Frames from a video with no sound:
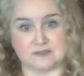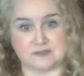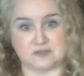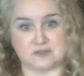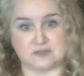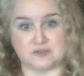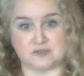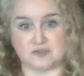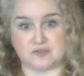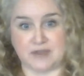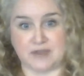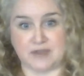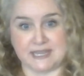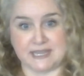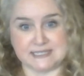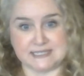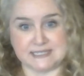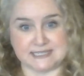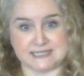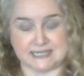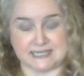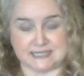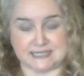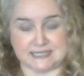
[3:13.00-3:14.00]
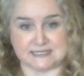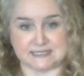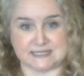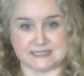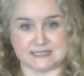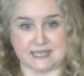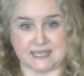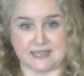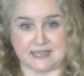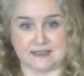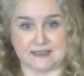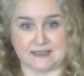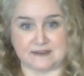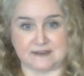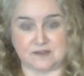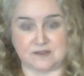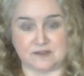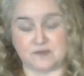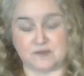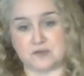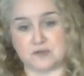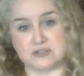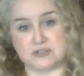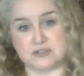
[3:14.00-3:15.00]
tries these, and
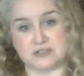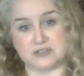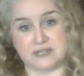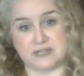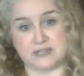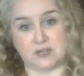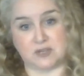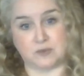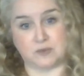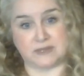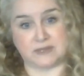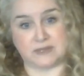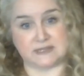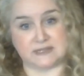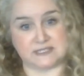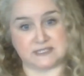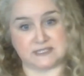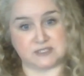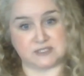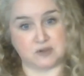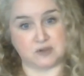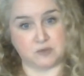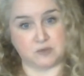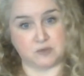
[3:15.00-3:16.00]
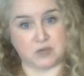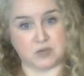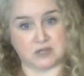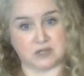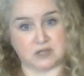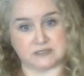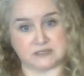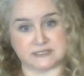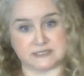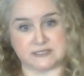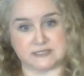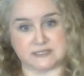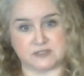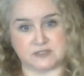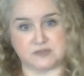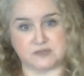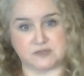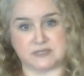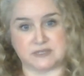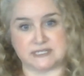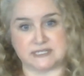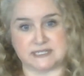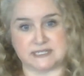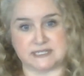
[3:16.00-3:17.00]
unfortunately it quickly snowballs into
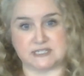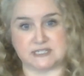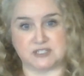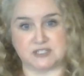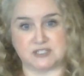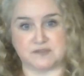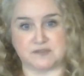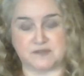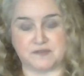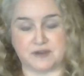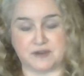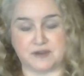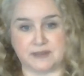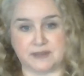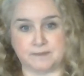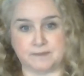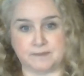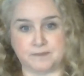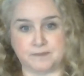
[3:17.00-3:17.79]
an addiction for him.